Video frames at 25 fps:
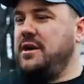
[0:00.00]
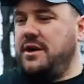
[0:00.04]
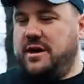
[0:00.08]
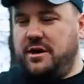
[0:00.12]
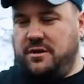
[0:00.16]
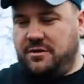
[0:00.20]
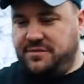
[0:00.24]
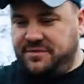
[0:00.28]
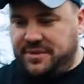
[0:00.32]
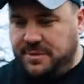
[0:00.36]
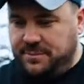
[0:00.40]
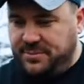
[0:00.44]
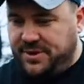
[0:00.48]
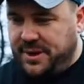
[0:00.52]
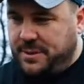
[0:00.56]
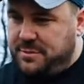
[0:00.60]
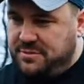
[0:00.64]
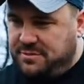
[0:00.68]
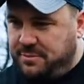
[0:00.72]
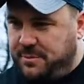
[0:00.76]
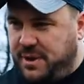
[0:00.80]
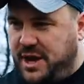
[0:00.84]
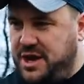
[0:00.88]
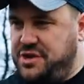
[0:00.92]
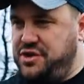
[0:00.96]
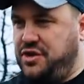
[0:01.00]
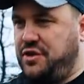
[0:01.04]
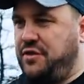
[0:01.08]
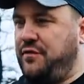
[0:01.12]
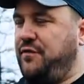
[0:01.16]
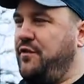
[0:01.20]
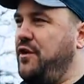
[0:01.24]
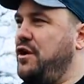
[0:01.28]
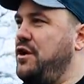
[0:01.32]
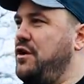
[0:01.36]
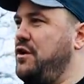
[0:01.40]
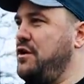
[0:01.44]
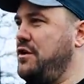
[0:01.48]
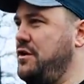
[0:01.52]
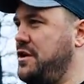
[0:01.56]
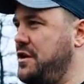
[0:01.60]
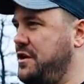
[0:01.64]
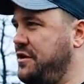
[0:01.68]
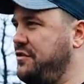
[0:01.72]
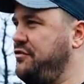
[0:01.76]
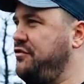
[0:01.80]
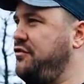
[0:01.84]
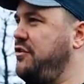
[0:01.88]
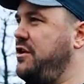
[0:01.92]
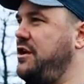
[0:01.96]
it'll sometimes measure further
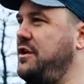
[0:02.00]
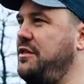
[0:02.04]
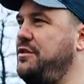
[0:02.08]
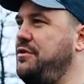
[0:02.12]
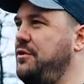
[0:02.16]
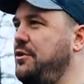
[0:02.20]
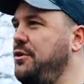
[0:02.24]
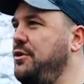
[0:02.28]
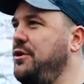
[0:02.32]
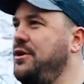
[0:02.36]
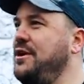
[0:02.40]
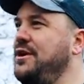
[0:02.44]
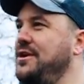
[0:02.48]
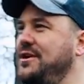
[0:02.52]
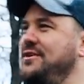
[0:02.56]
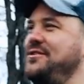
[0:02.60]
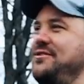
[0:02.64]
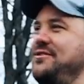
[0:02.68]
than a straight throw.